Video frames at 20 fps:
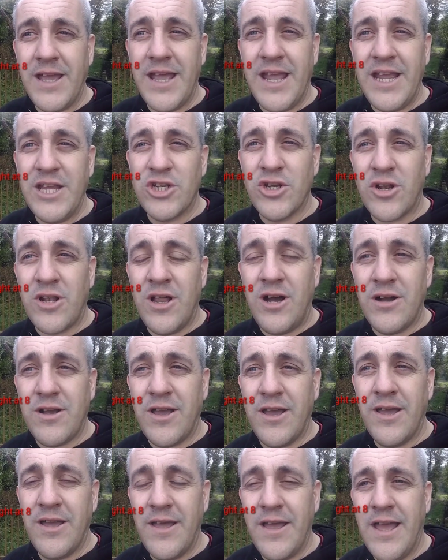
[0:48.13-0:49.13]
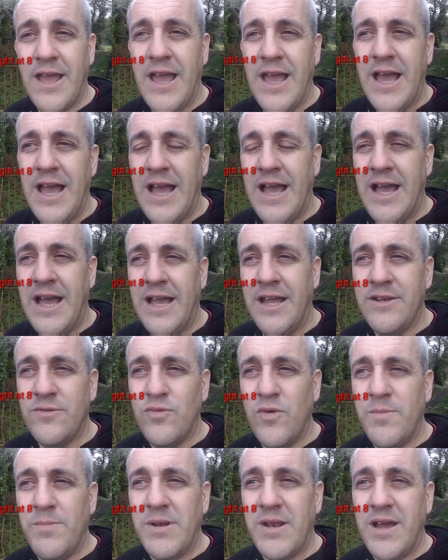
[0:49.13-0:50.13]
8 o'clock,
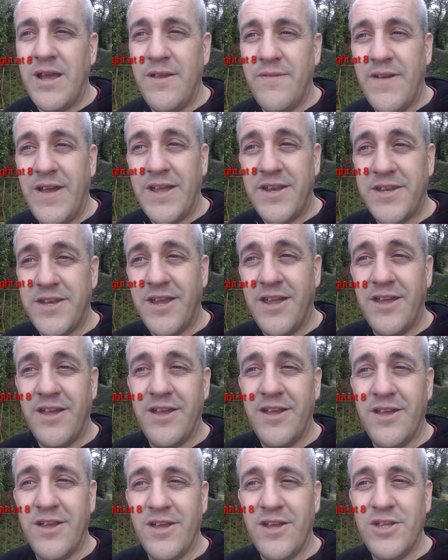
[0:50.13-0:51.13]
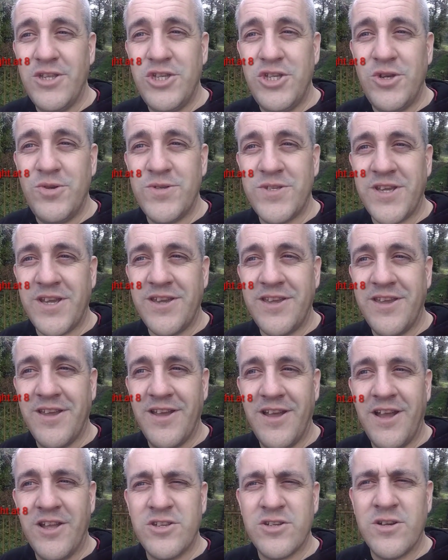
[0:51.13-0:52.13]
and we'll be live at Tuesday.
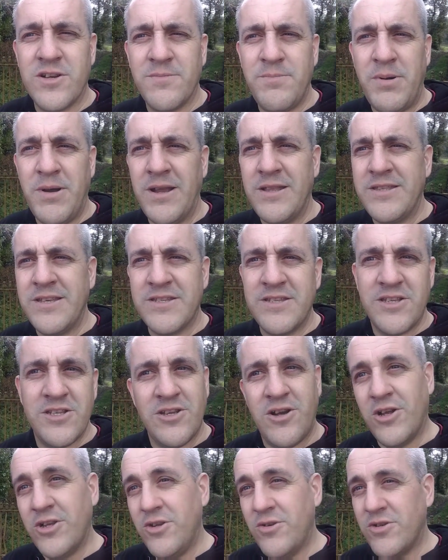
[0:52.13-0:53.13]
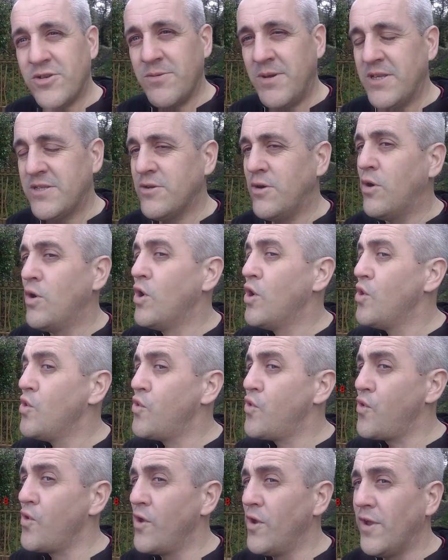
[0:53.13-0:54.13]
I'm just going to point, this is all new to me, so
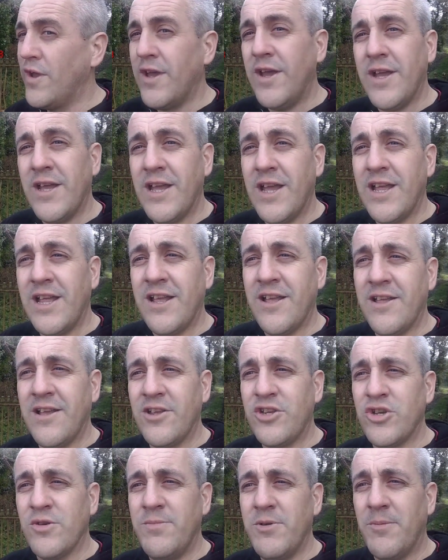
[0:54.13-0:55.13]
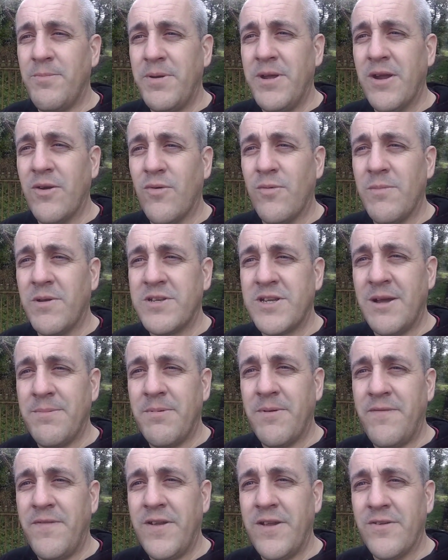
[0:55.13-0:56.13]
it should be up here where my top
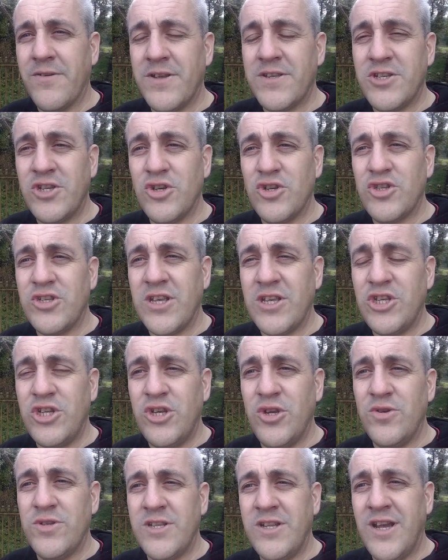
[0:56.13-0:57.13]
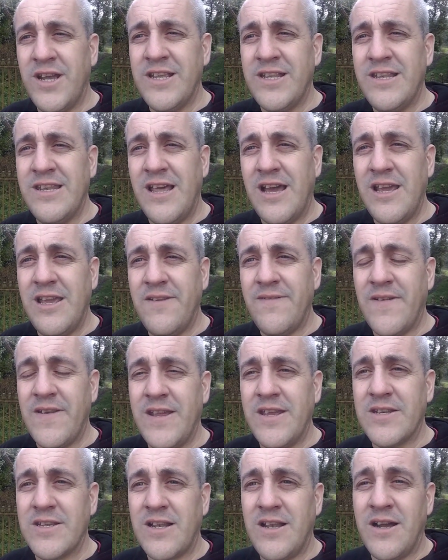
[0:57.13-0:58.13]
of my finger is. Should say Tuesday night live at
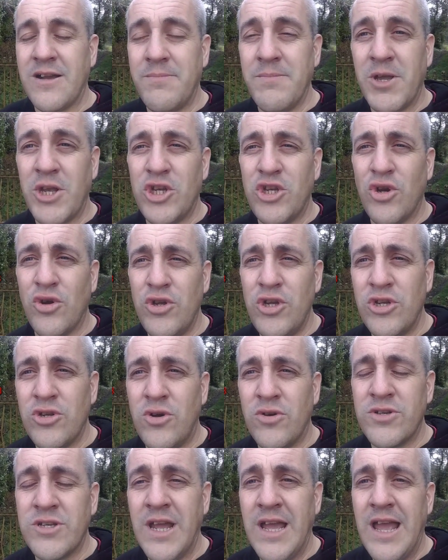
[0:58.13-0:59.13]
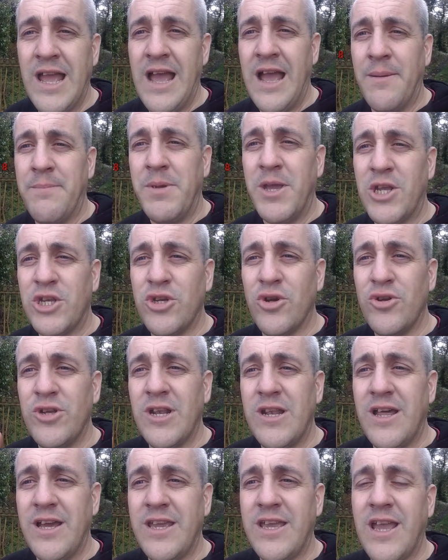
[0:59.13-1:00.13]
8 o'clock. Make sure you don't, and make sure
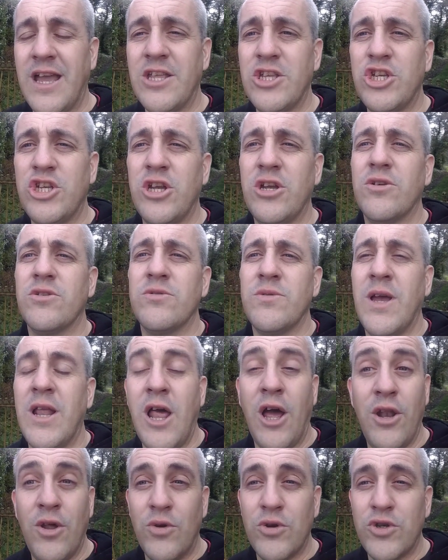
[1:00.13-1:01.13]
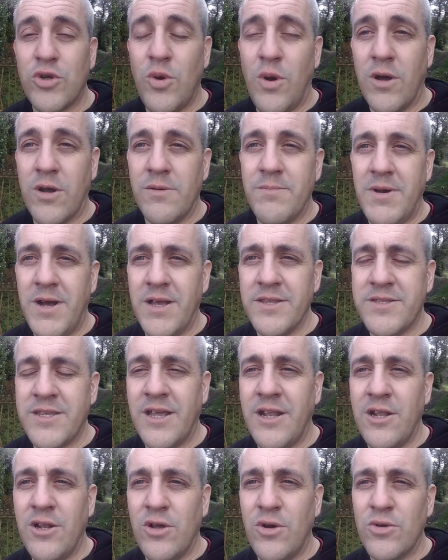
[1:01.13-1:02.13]
you like and share as well. Hello to all our mods,
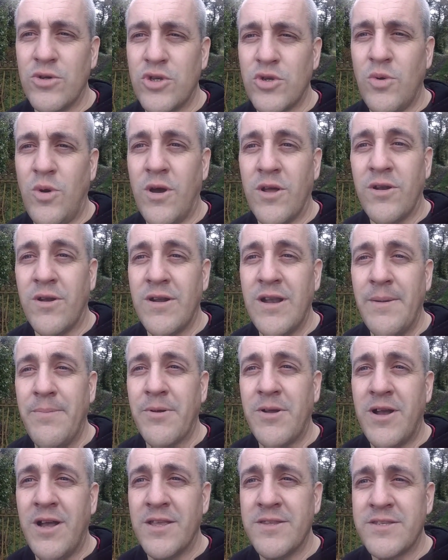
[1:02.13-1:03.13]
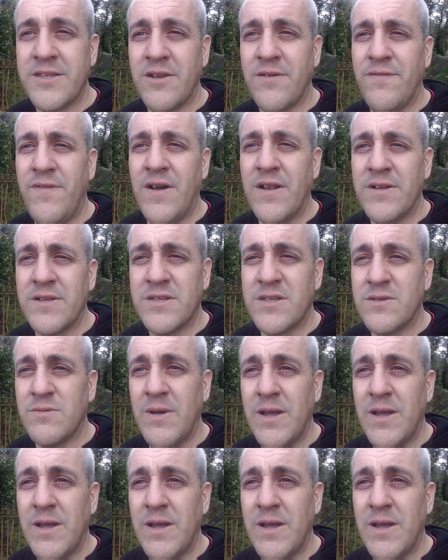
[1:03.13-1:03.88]
and hello to all our leprechauns that follow us as